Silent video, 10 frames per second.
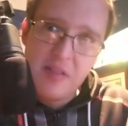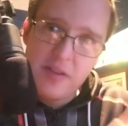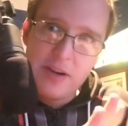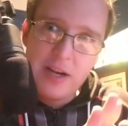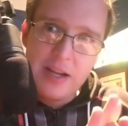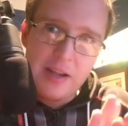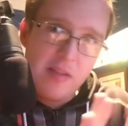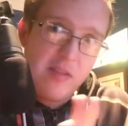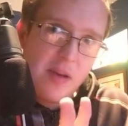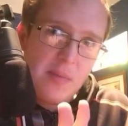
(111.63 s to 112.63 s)
but
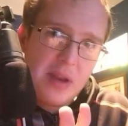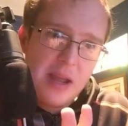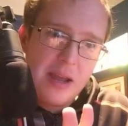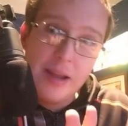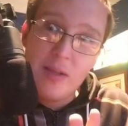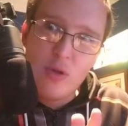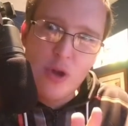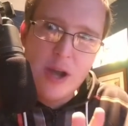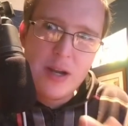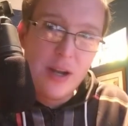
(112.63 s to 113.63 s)
suddenly, someday
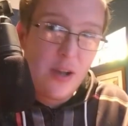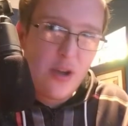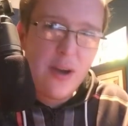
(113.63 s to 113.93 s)
in China,